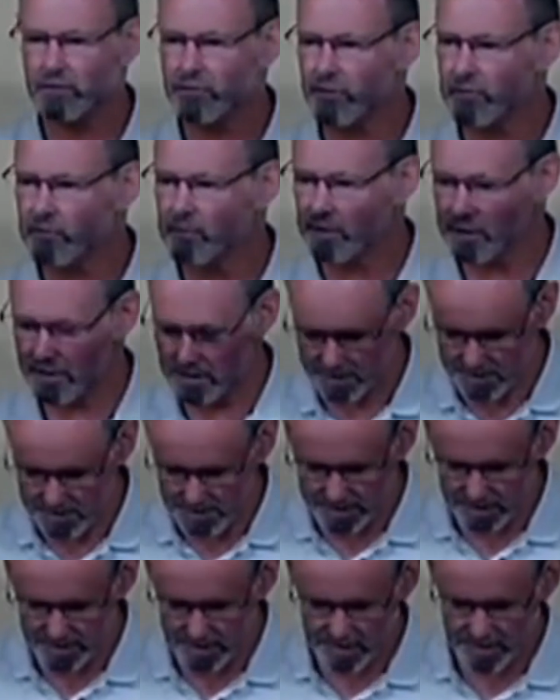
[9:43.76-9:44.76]
for
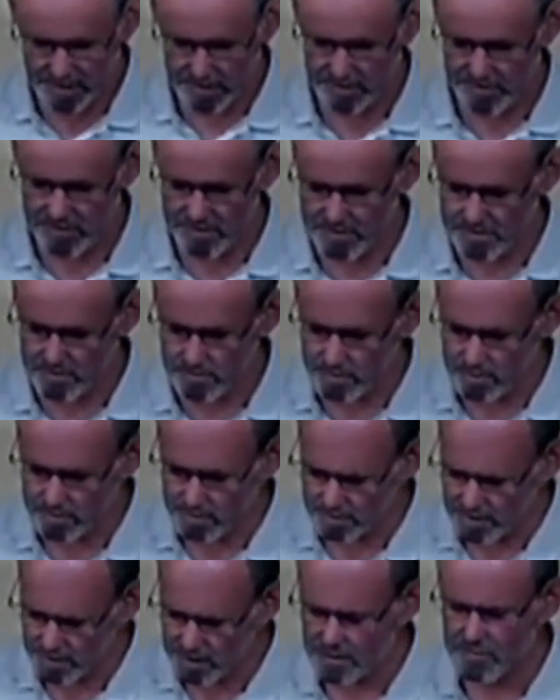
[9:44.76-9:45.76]
peace in this
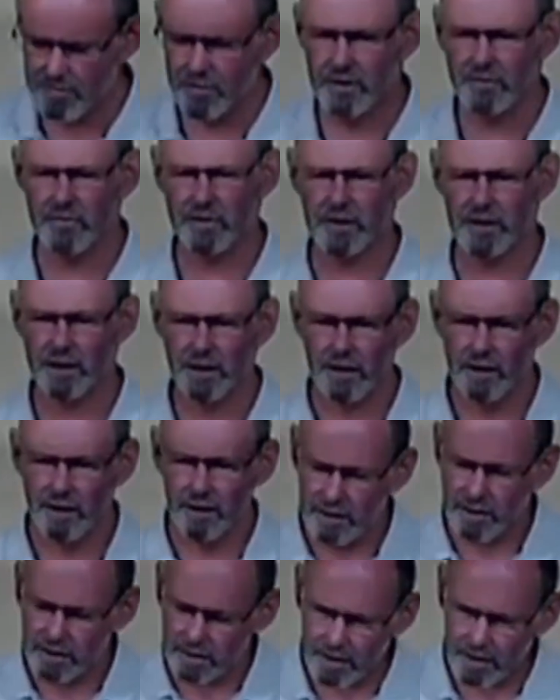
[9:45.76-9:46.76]
world, even if it,
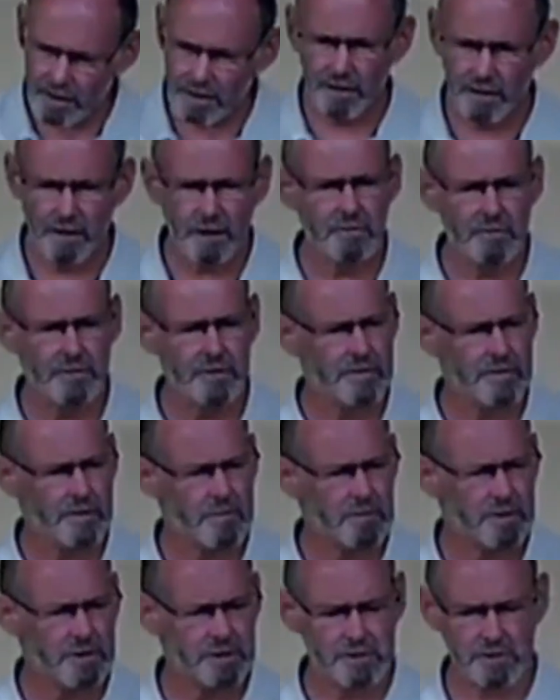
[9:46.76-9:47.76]
again, even if
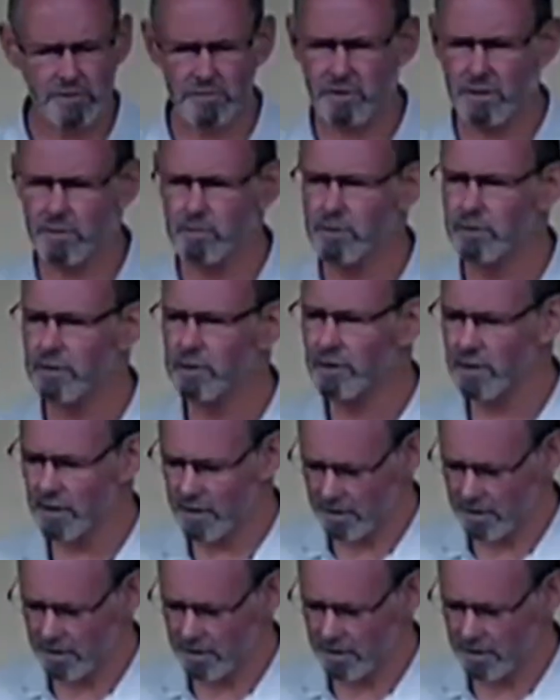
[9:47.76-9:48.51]
it brings trouble